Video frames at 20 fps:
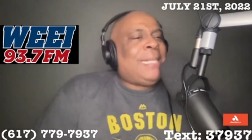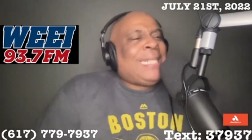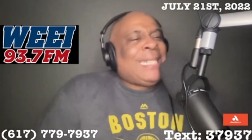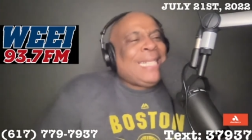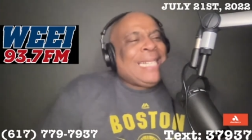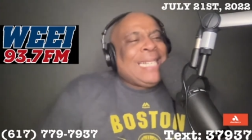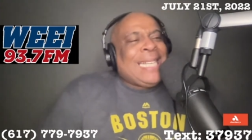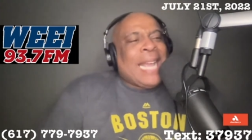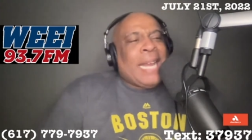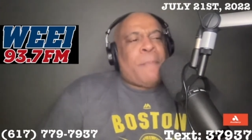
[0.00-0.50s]

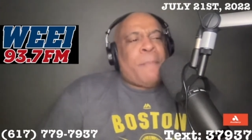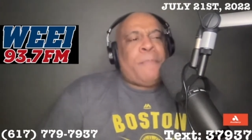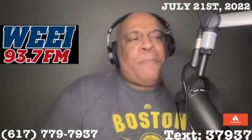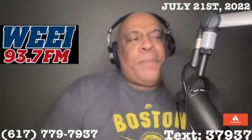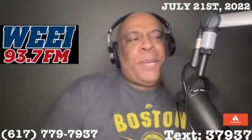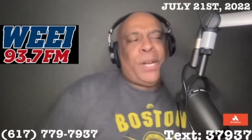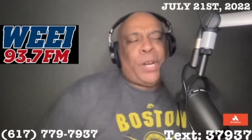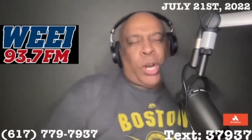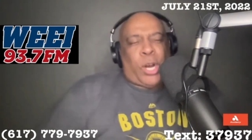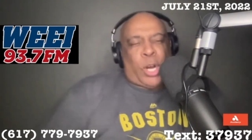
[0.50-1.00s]
to get a
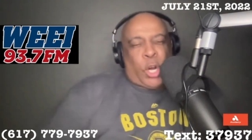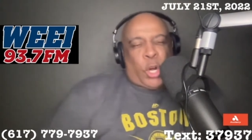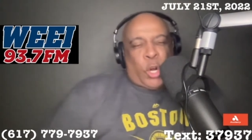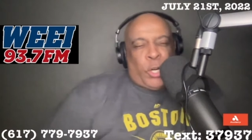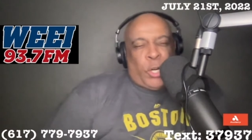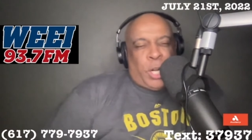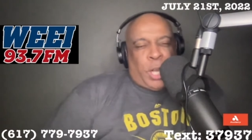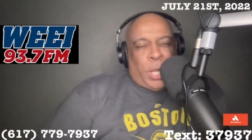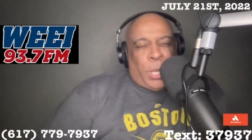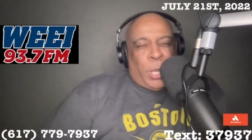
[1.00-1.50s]
bit
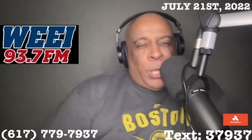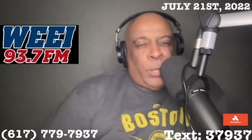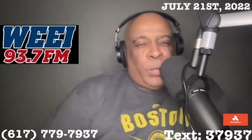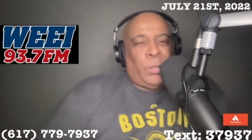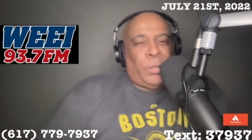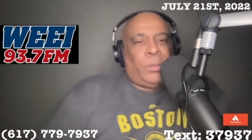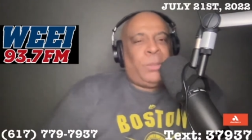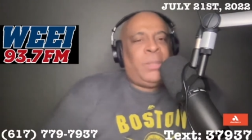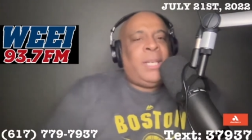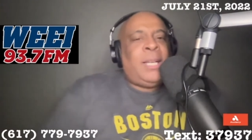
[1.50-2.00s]
hurt a
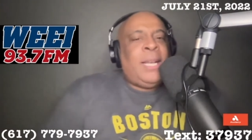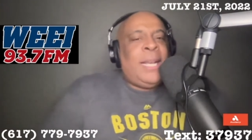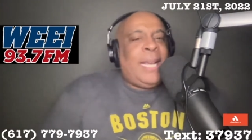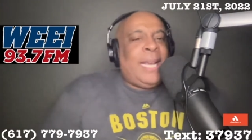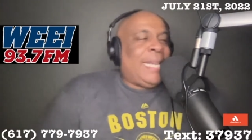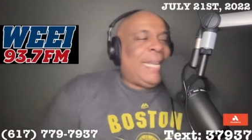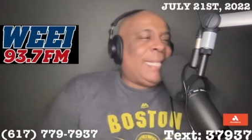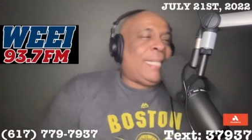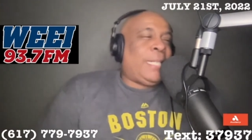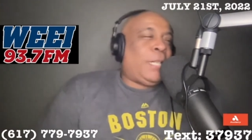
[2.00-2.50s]
little,
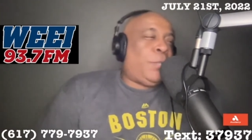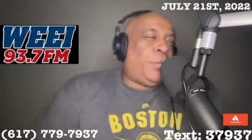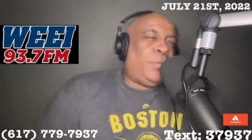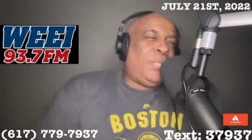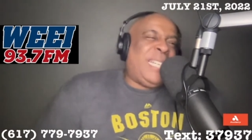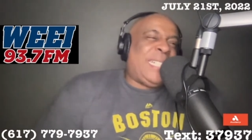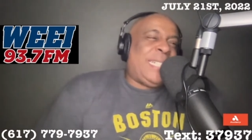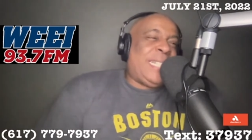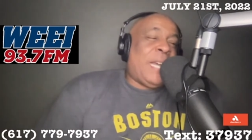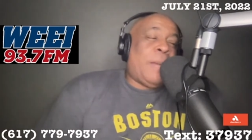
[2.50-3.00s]
gets a little
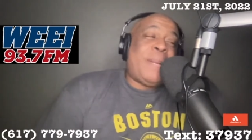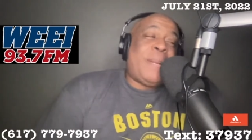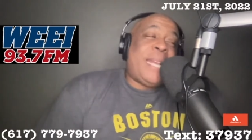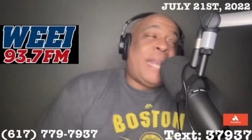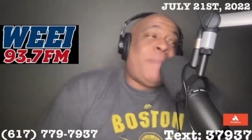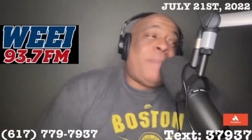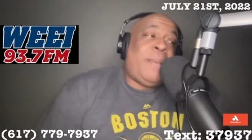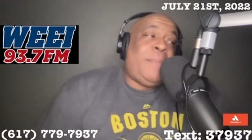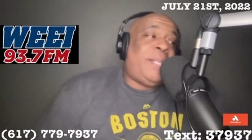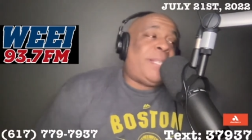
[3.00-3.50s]
nicked up, and
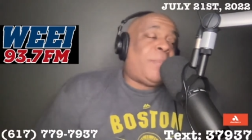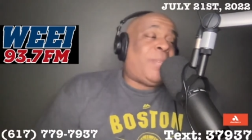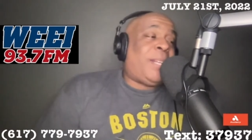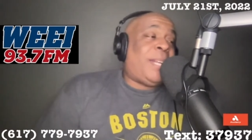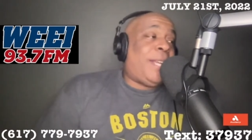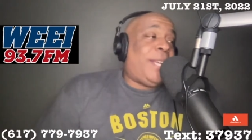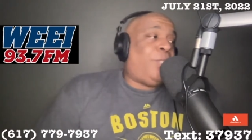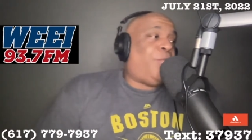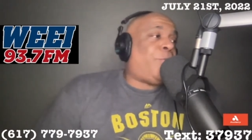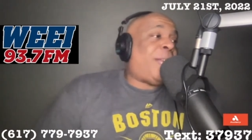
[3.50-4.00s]
that may be something
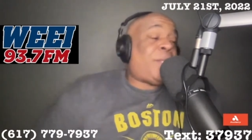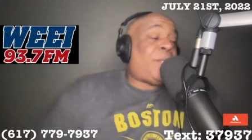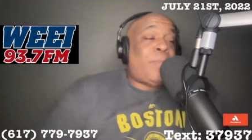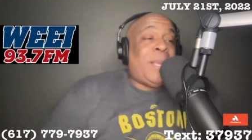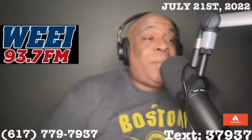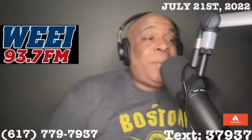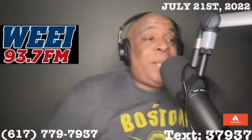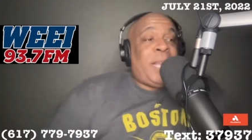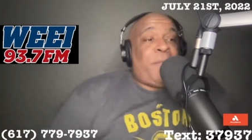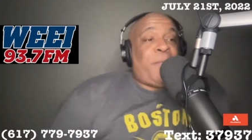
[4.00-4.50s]
they address.
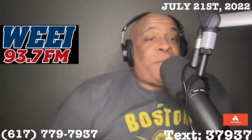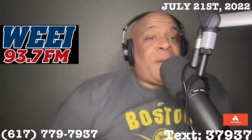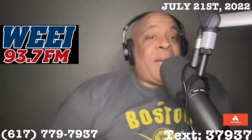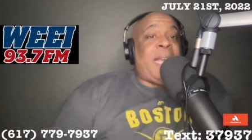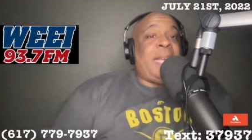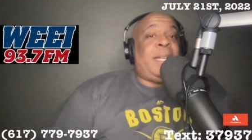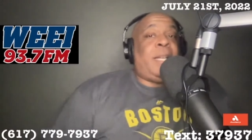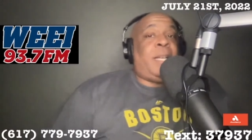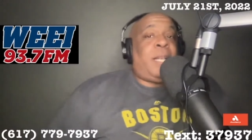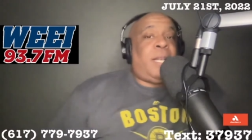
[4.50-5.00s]
Maybe they
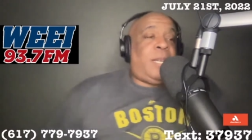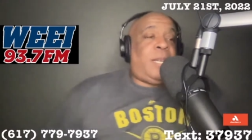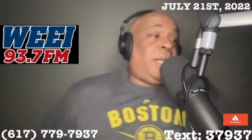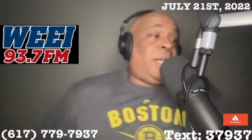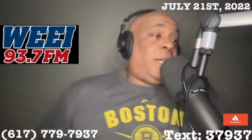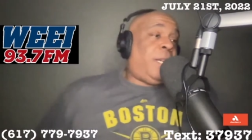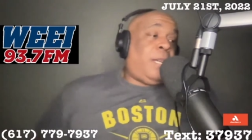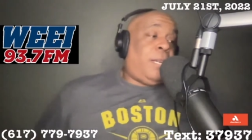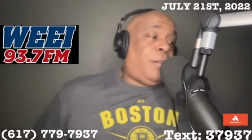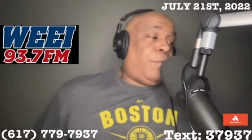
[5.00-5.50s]
find
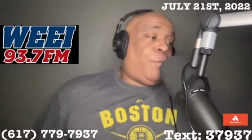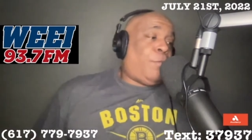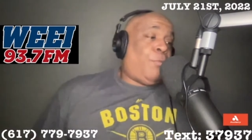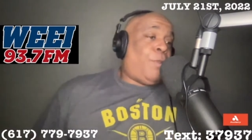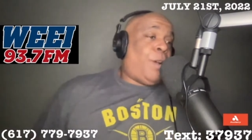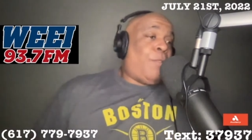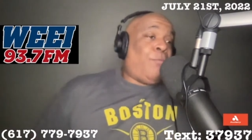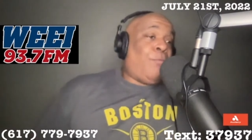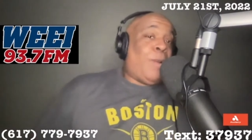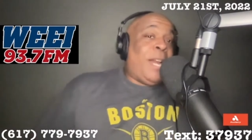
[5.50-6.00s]
a
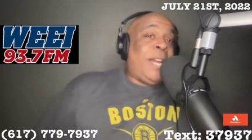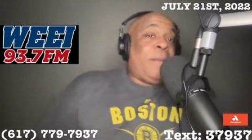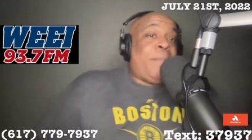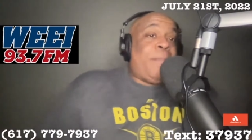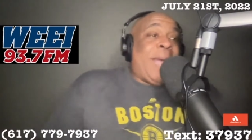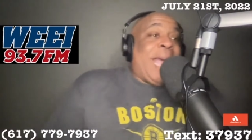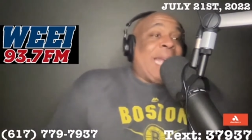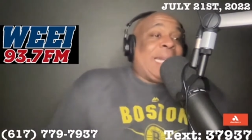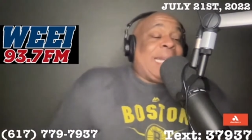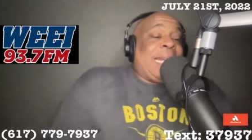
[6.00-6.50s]
running
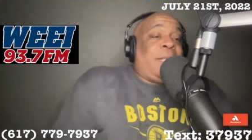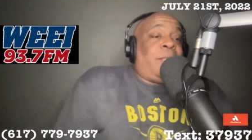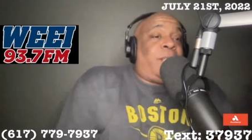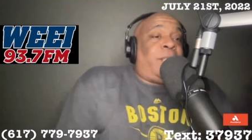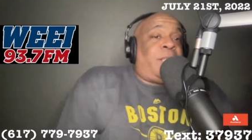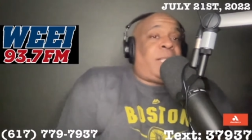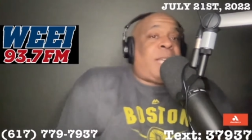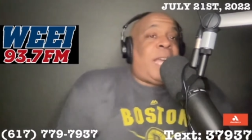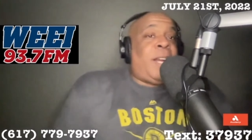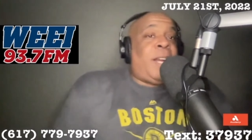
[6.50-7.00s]
back that's
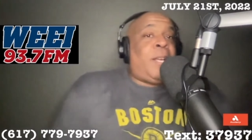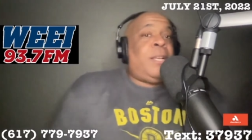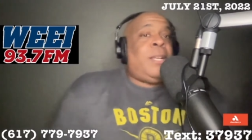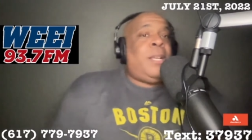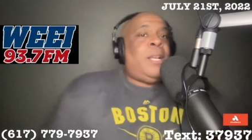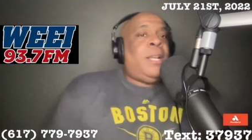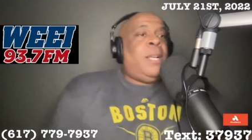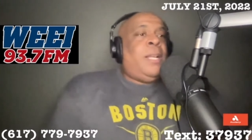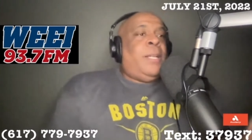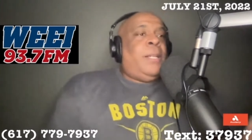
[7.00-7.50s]
just kind of
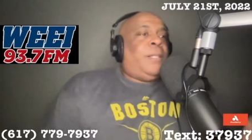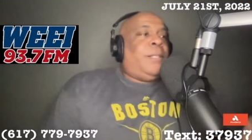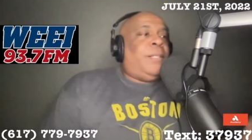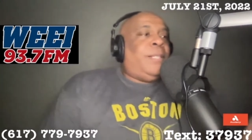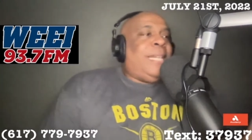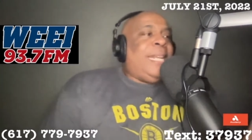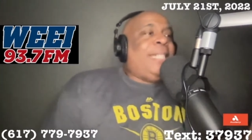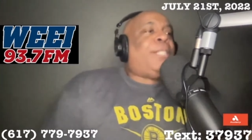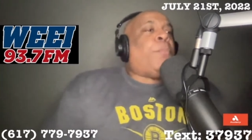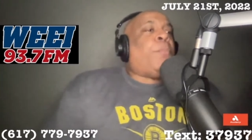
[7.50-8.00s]

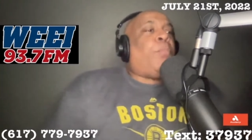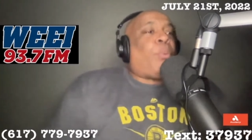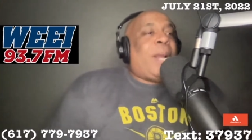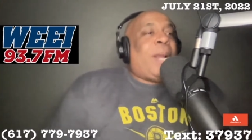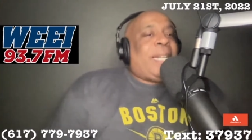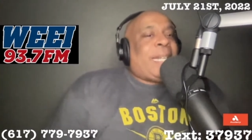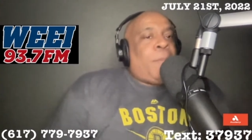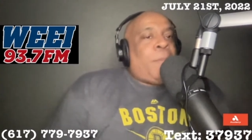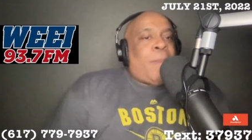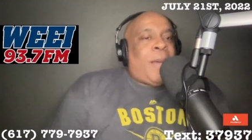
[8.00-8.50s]
needs a
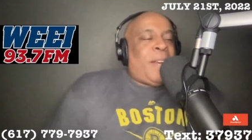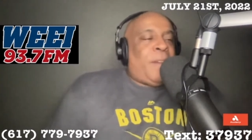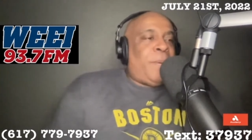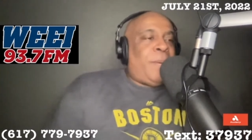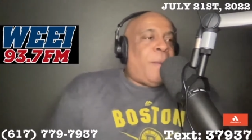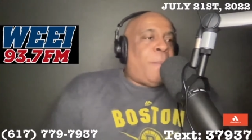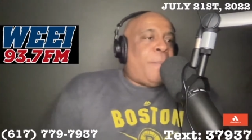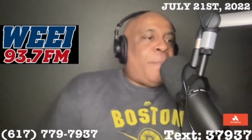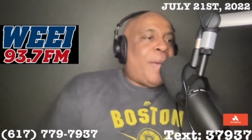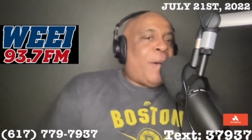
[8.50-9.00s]
break that might have
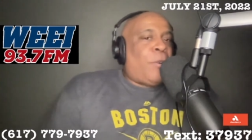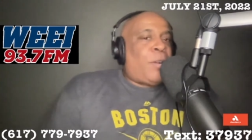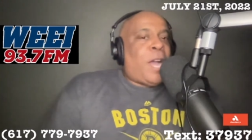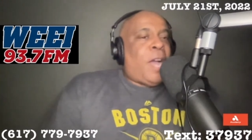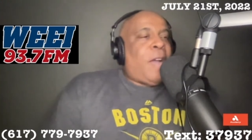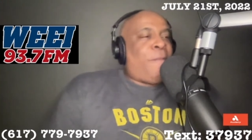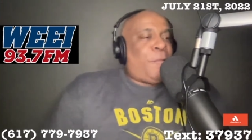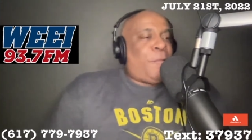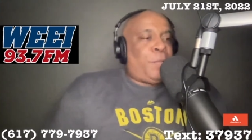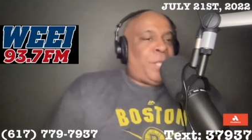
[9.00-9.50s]
been a
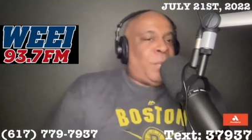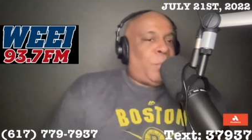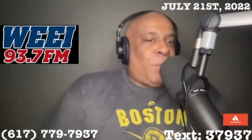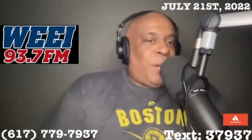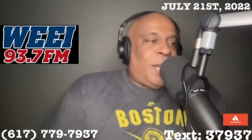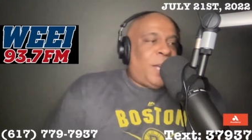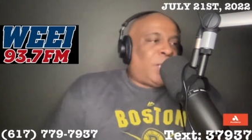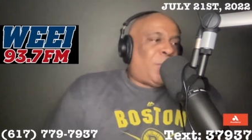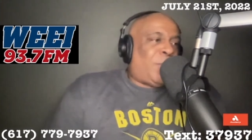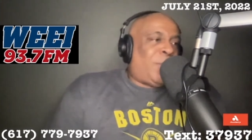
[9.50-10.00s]
Belkoff or someone
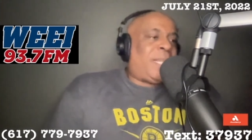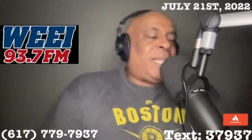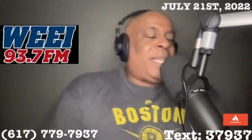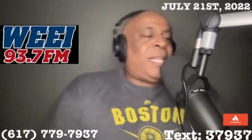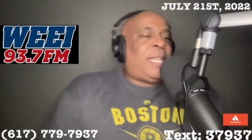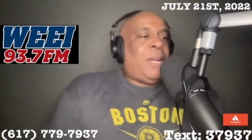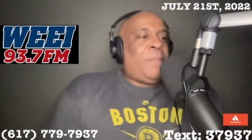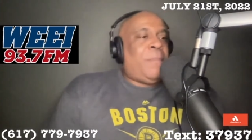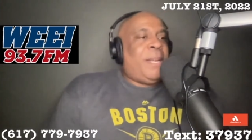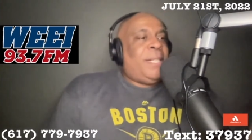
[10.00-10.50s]
else, but can
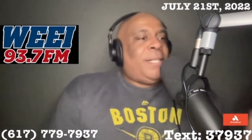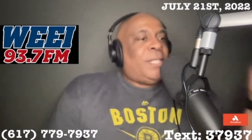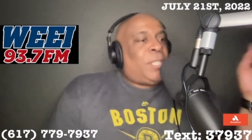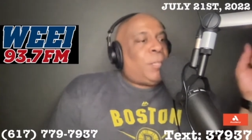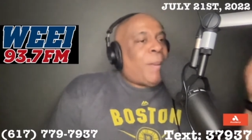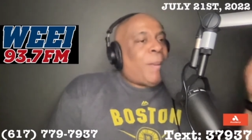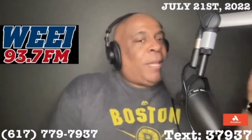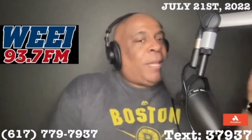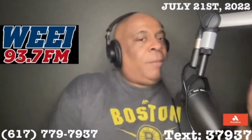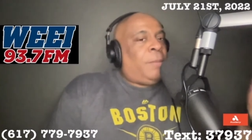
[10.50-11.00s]
come in and
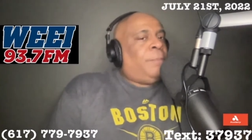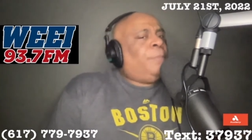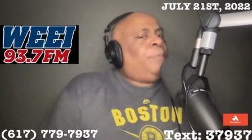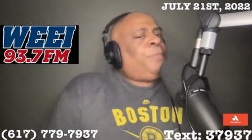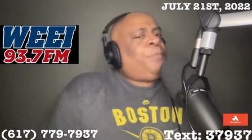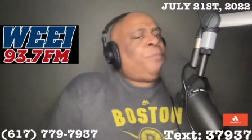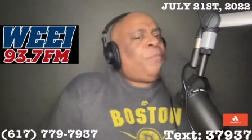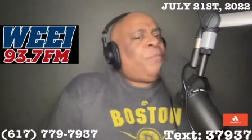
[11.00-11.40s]
spell him.